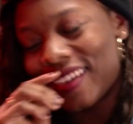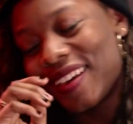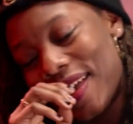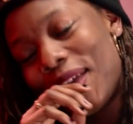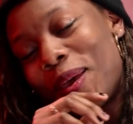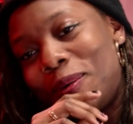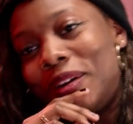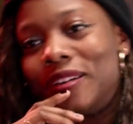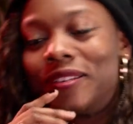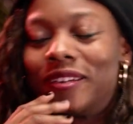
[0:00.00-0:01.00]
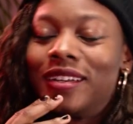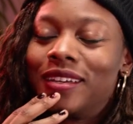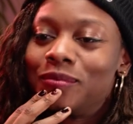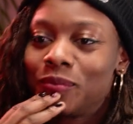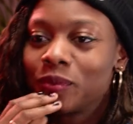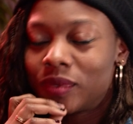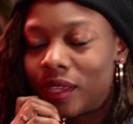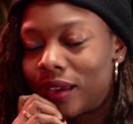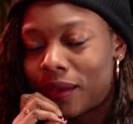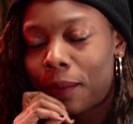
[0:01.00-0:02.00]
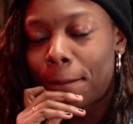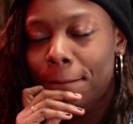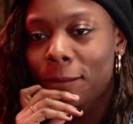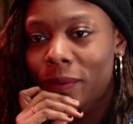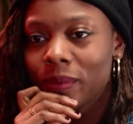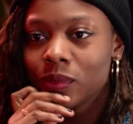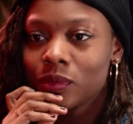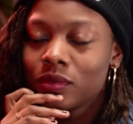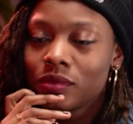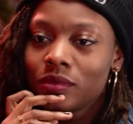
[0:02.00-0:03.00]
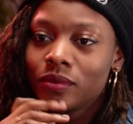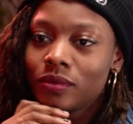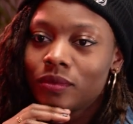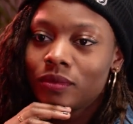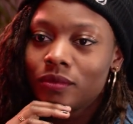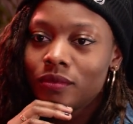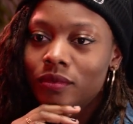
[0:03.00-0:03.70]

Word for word: seen. We're in it right now. Right? Yeah. And so it's mm-hmm. a, and we've, we've